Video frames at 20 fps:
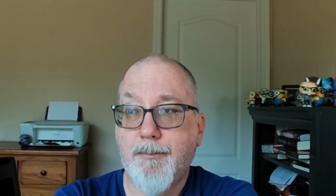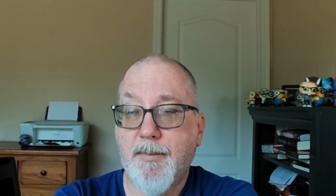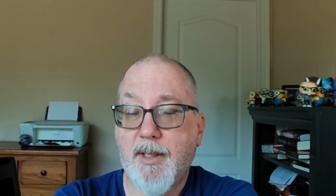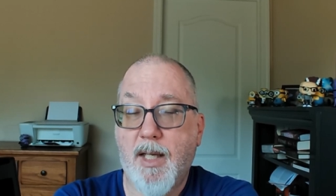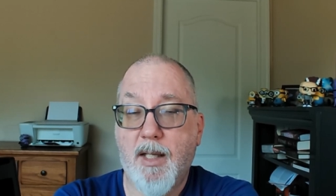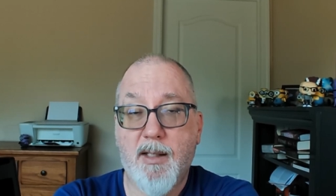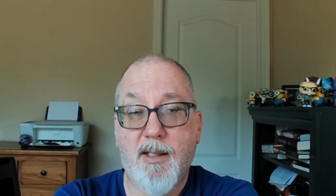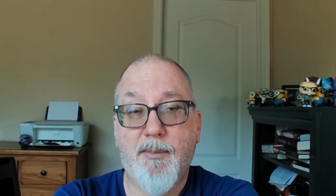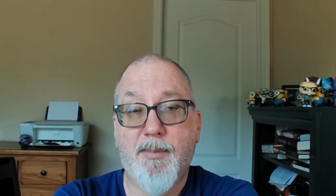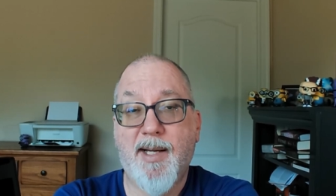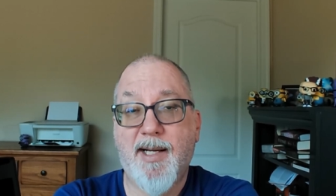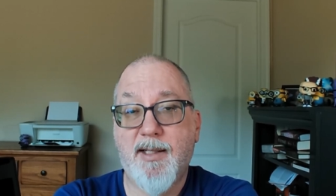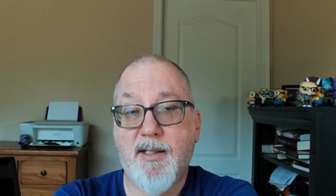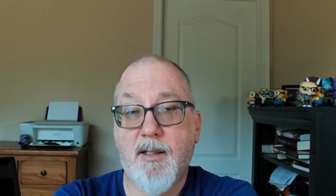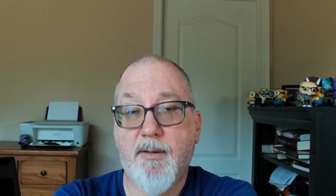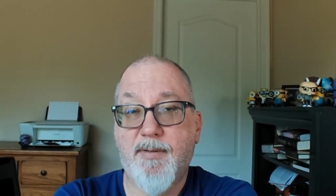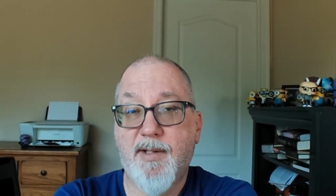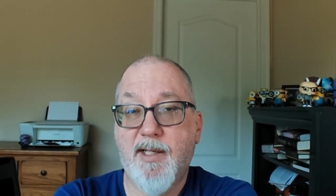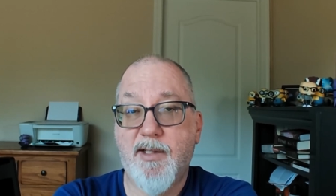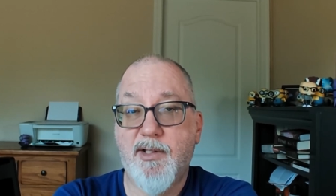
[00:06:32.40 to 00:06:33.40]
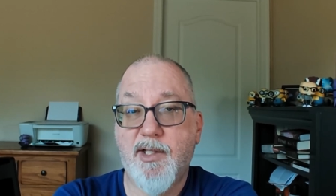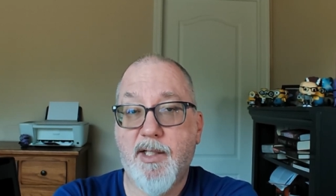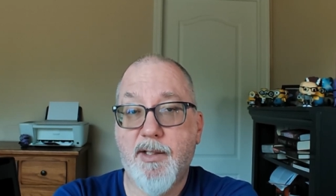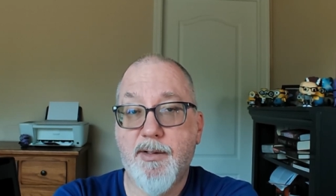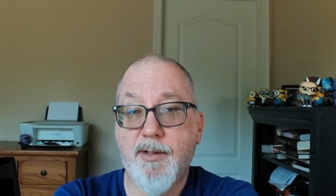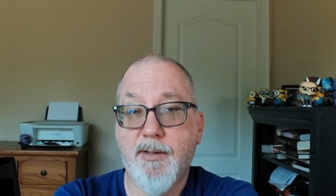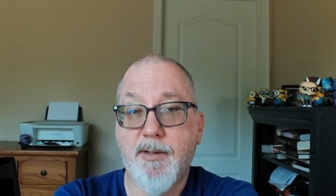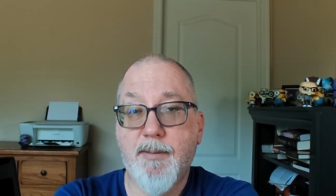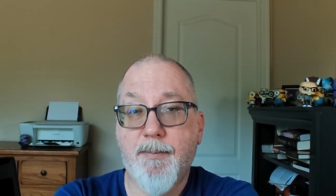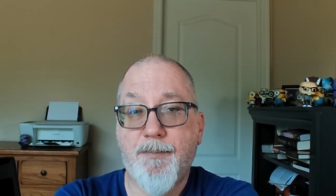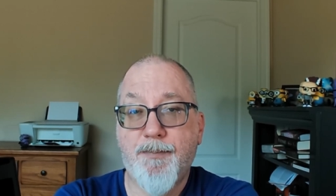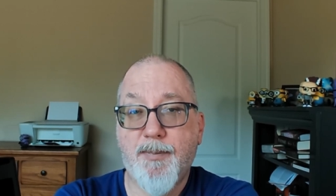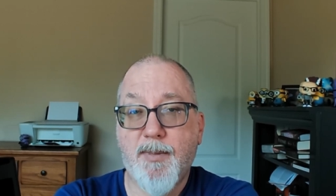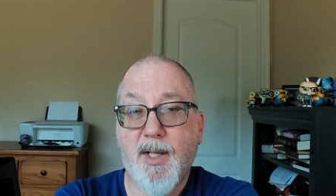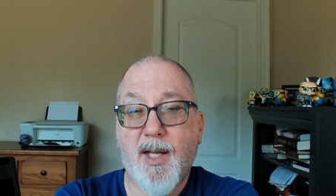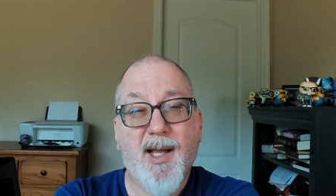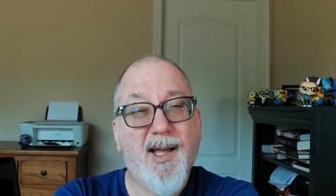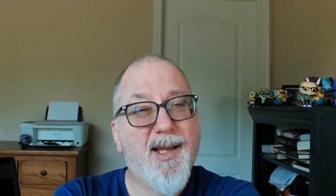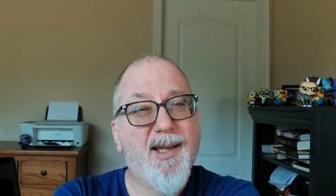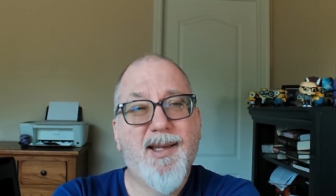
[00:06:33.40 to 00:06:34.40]
I'll get back to you if that changes.
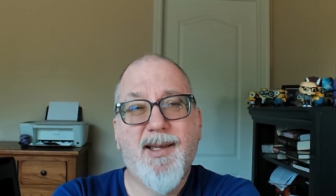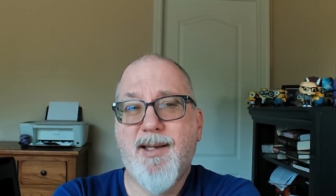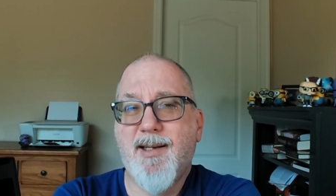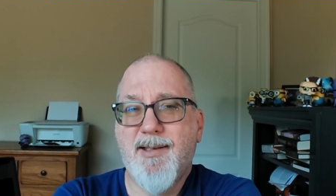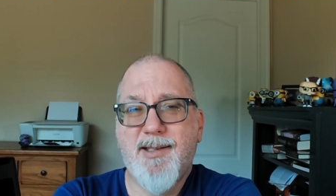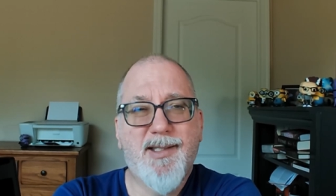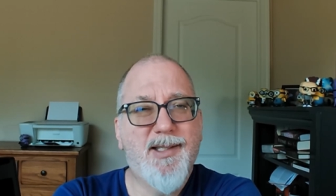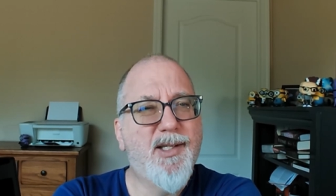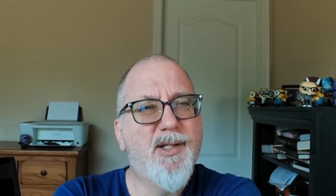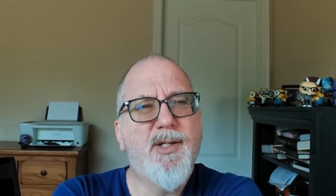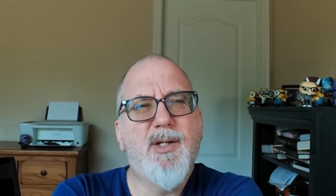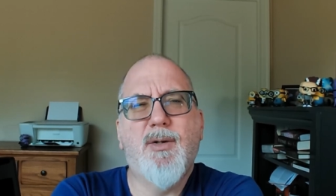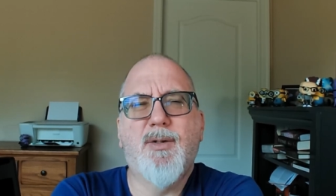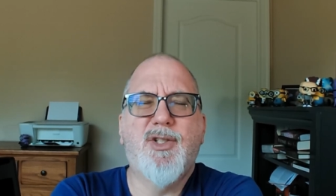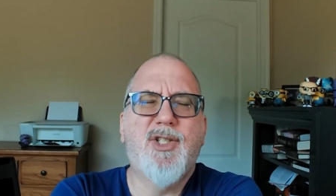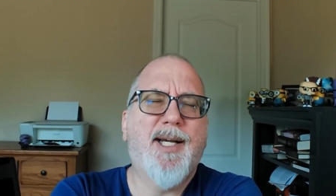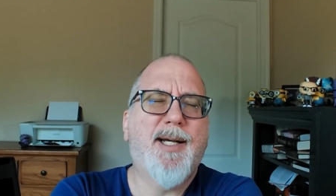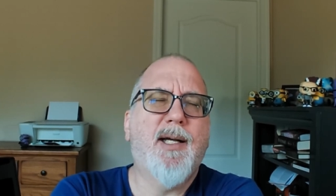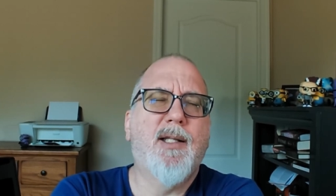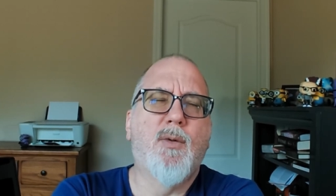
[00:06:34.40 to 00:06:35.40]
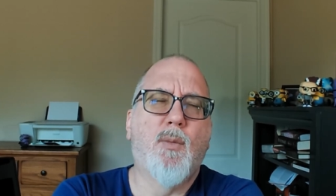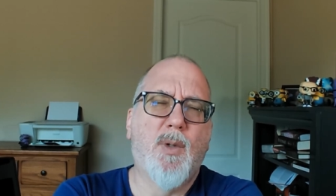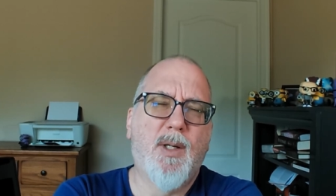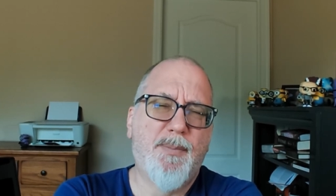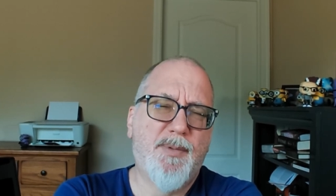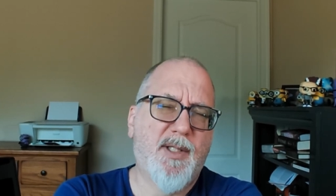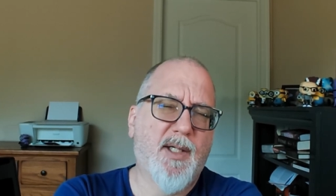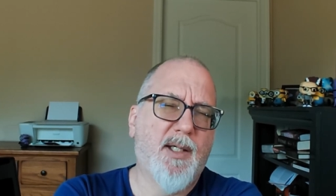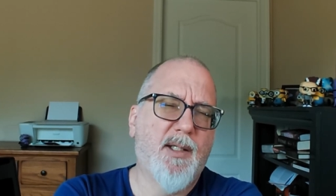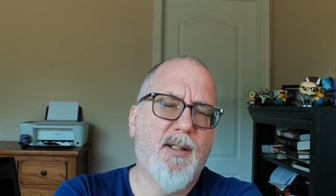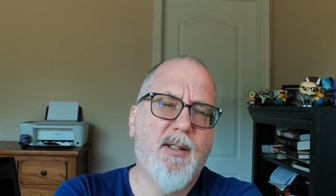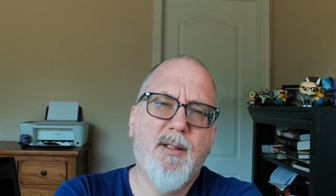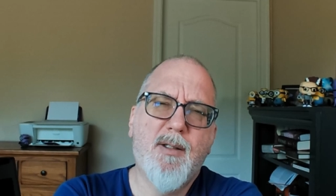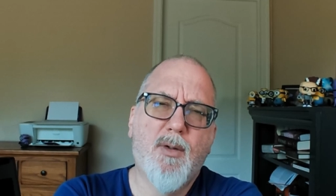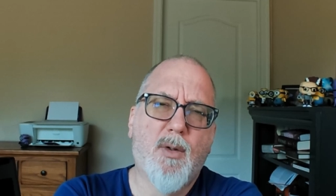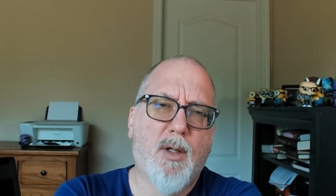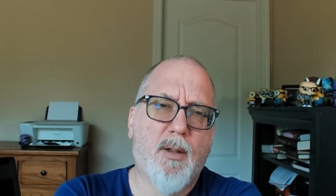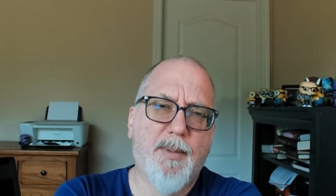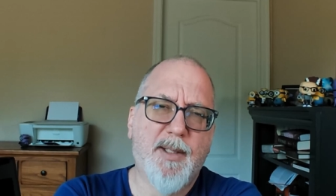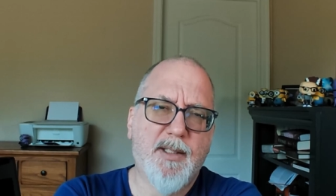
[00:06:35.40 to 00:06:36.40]
You know, check out the website. You
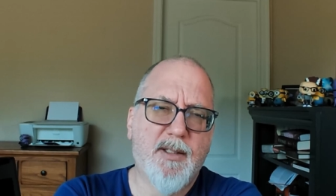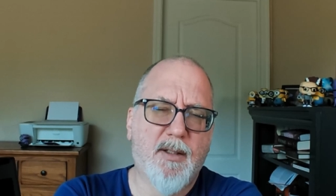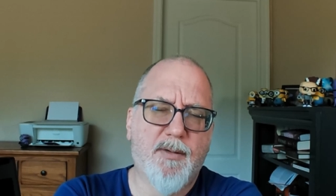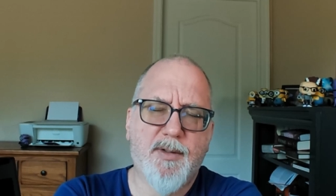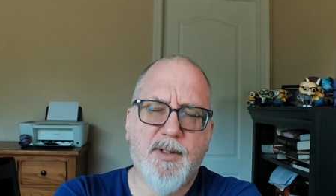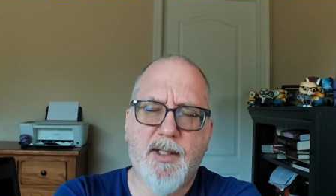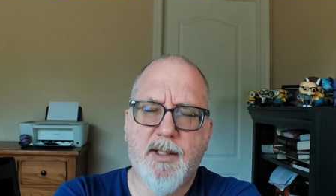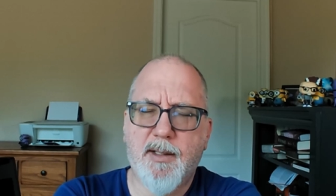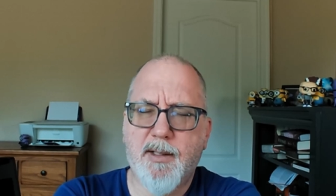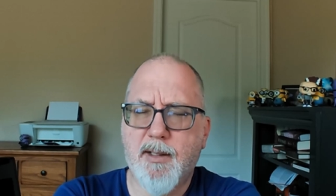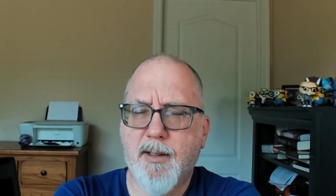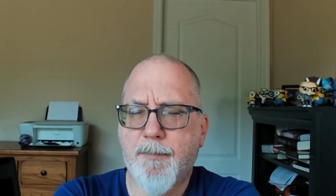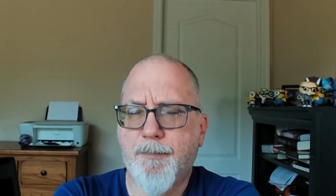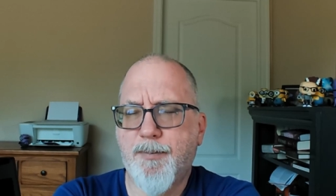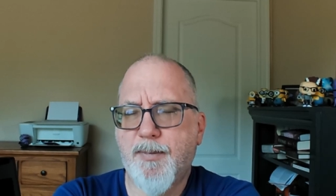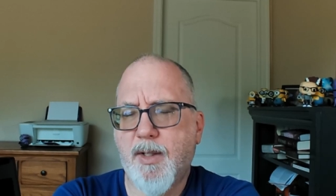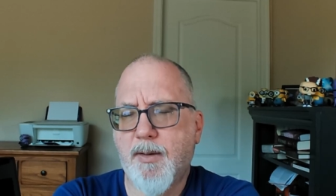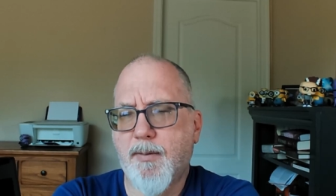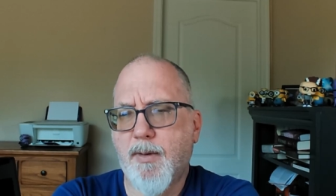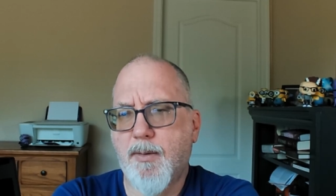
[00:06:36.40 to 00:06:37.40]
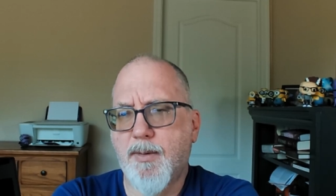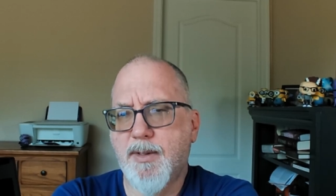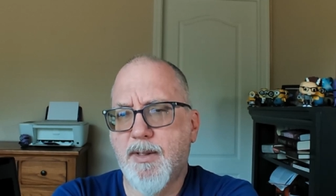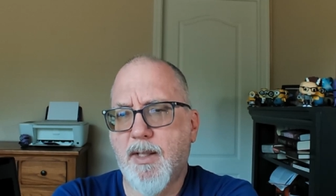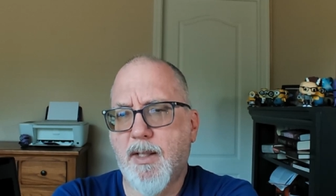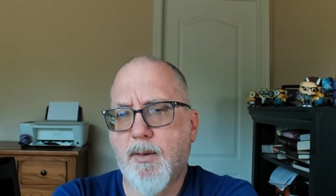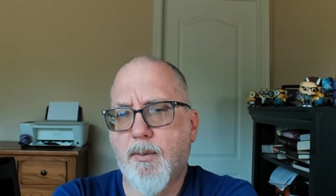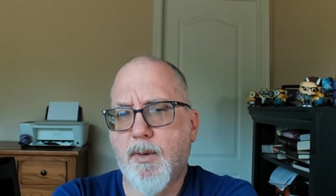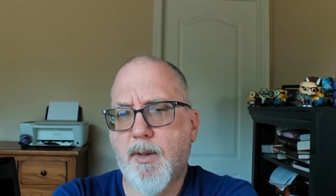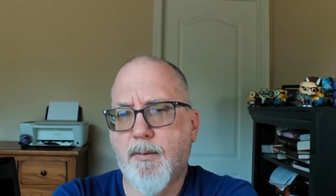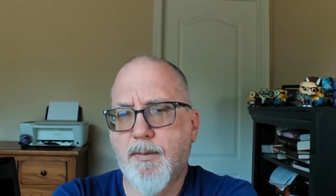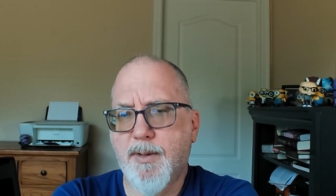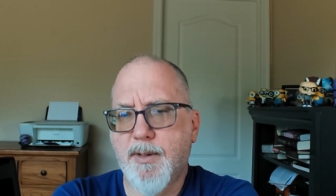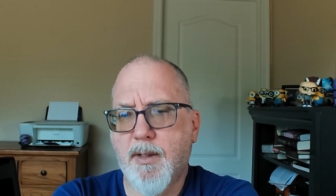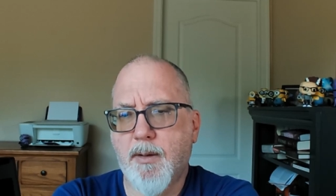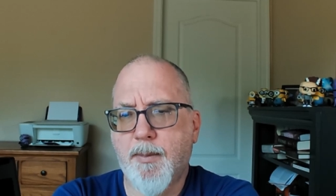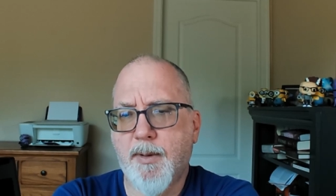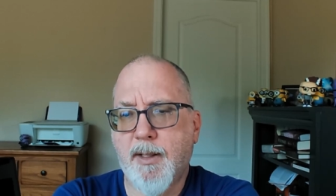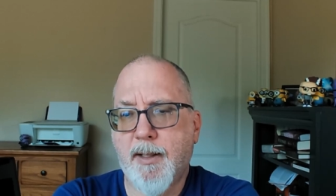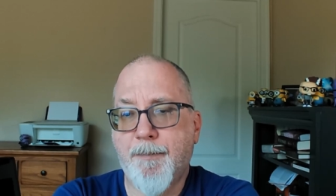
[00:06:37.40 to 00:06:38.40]
know all my stuff's out there. I've always got whatever's
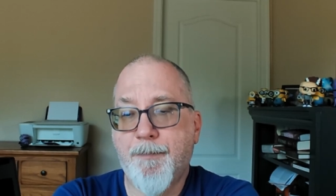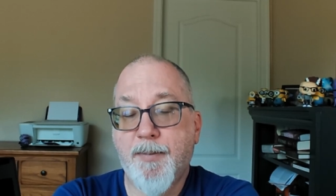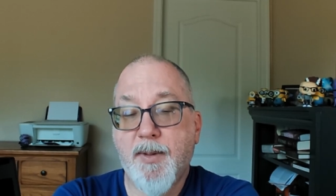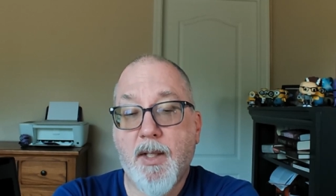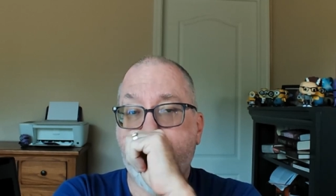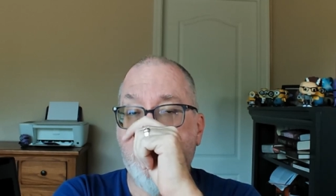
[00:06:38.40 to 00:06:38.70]
coming up.